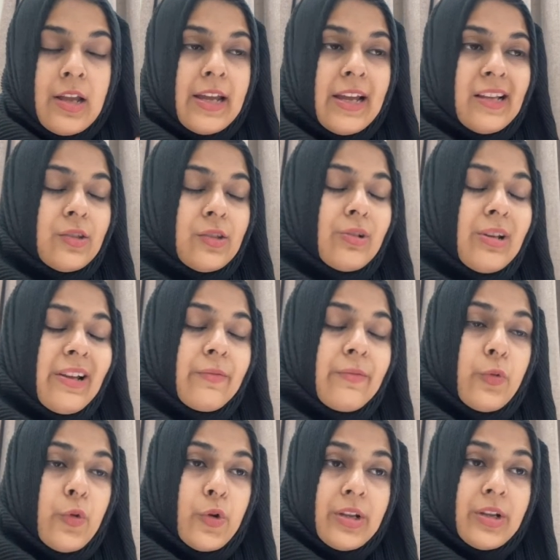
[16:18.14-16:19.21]
and you'll have
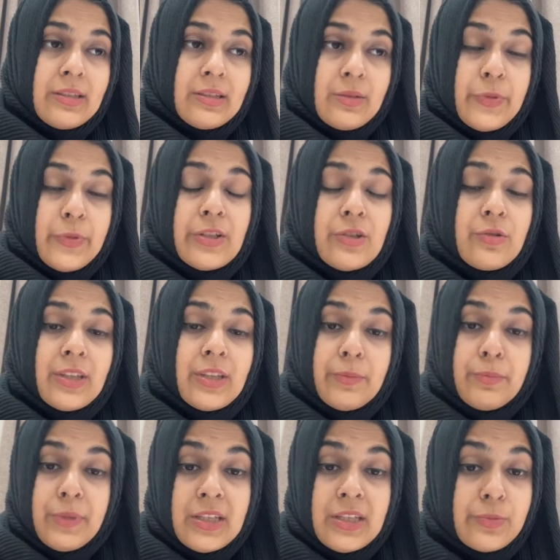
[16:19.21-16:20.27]
more customers. So
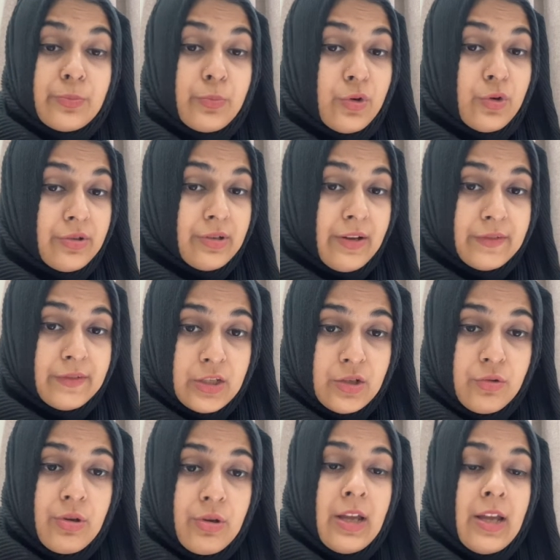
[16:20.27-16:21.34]
that means more
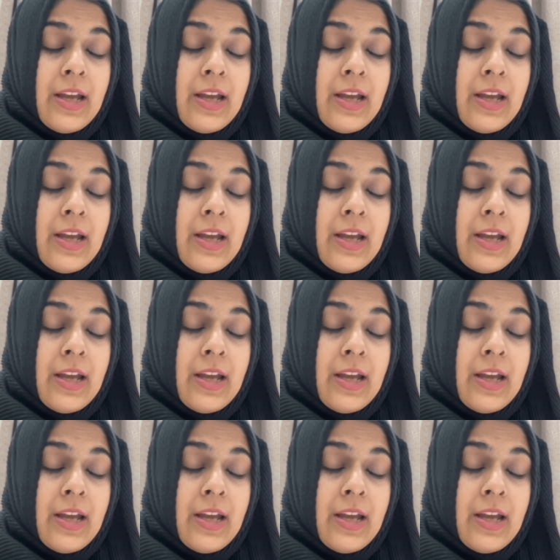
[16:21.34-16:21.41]
revenue